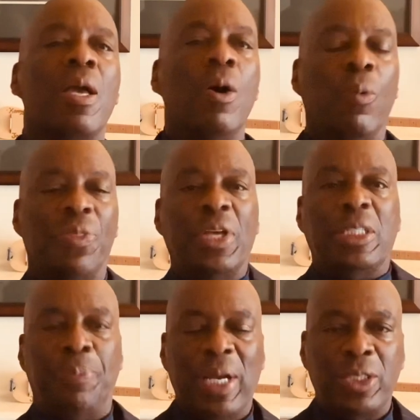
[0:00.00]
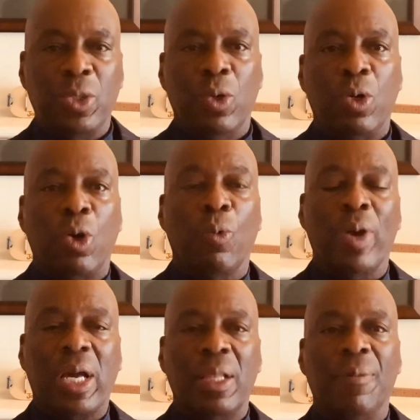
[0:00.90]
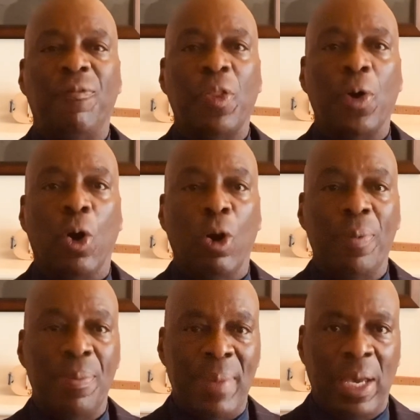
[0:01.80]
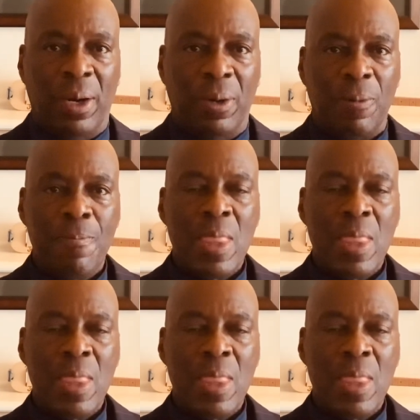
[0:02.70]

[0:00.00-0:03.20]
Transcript: with a special curriculum for the urban male.